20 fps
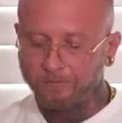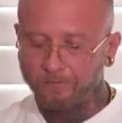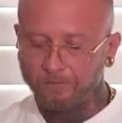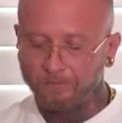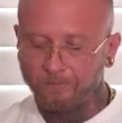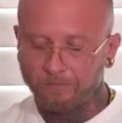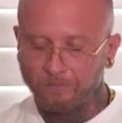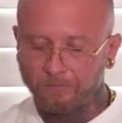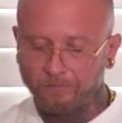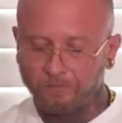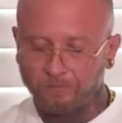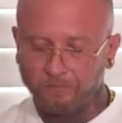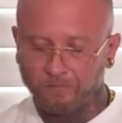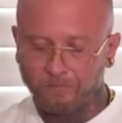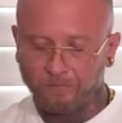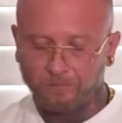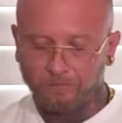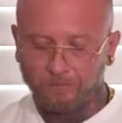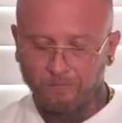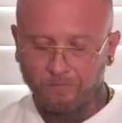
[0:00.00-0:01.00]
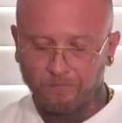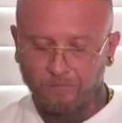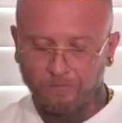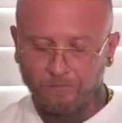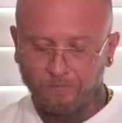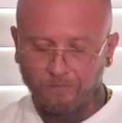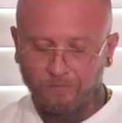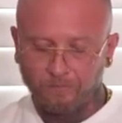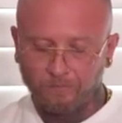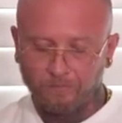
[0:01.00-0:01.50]

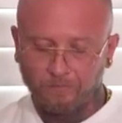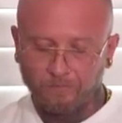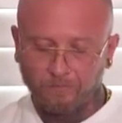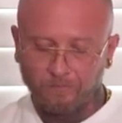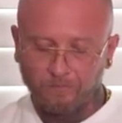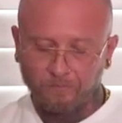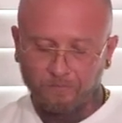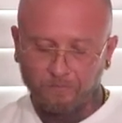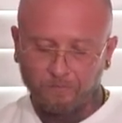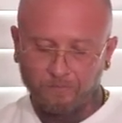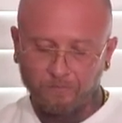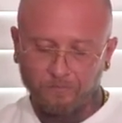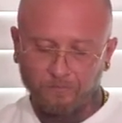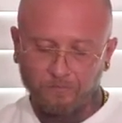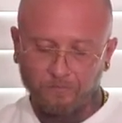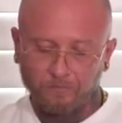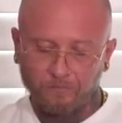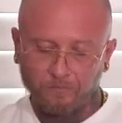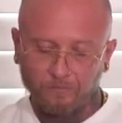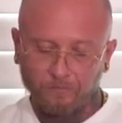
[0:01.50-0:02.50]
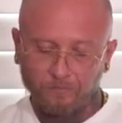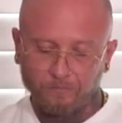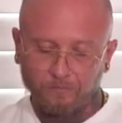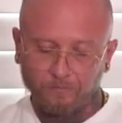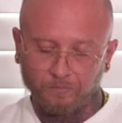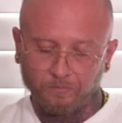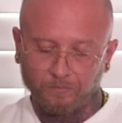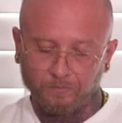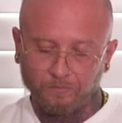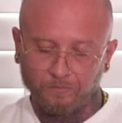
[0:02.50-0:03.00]

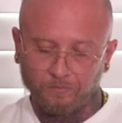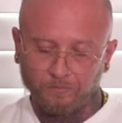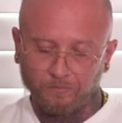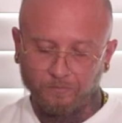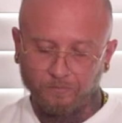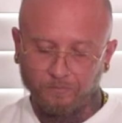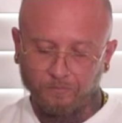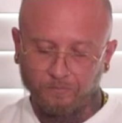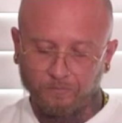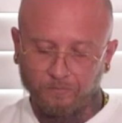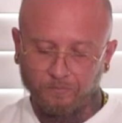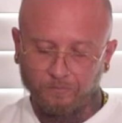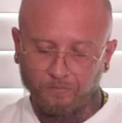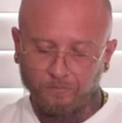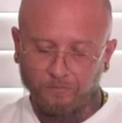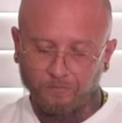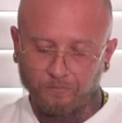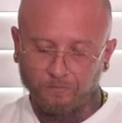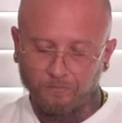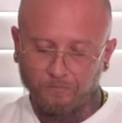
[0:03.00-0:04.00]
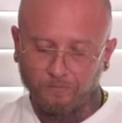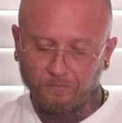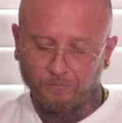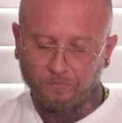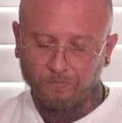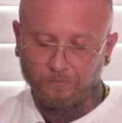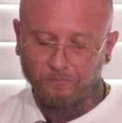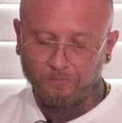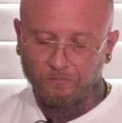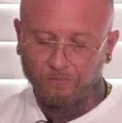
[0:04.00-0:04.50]

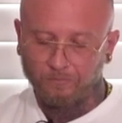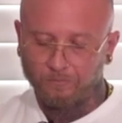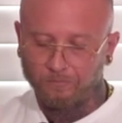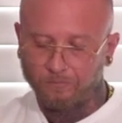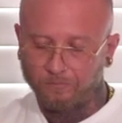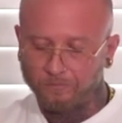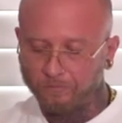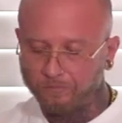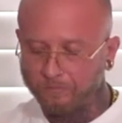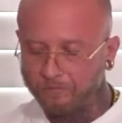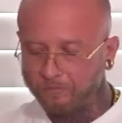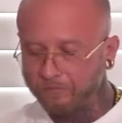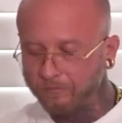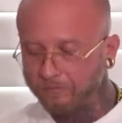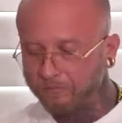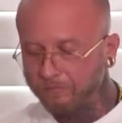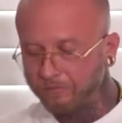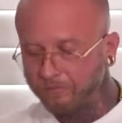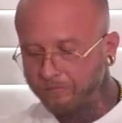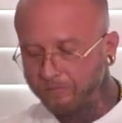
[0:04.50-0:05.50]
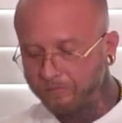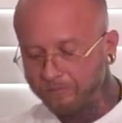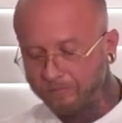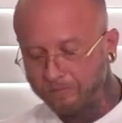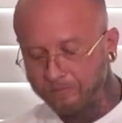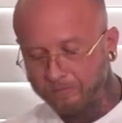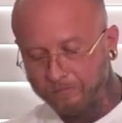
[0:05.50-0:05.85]
No one is speaking in this clip.